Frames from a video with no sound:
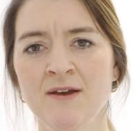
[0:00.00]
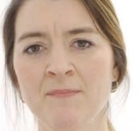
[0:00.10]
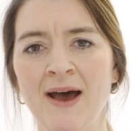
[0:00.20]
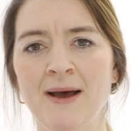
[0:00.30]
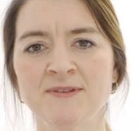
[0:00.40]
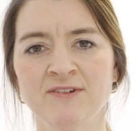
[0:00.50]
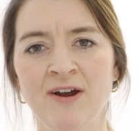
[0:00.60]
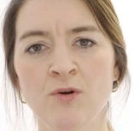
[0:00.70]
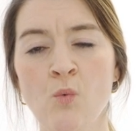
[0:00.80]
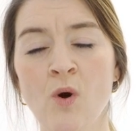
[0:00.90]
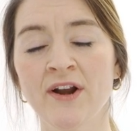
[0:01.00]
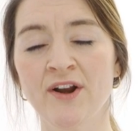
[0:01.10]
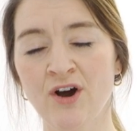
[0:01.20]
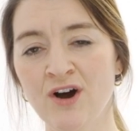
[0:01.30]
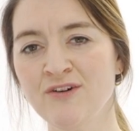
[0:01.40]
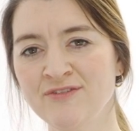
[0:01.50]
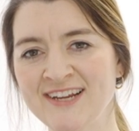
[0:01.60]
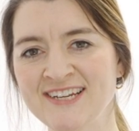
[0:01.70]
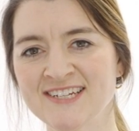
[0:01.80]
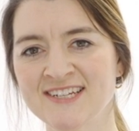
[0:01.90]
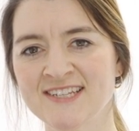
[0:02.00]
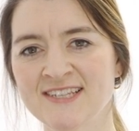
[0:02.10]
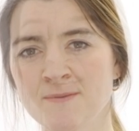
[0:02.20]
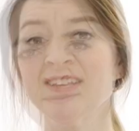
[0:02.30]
perhaps around 1.5 litres.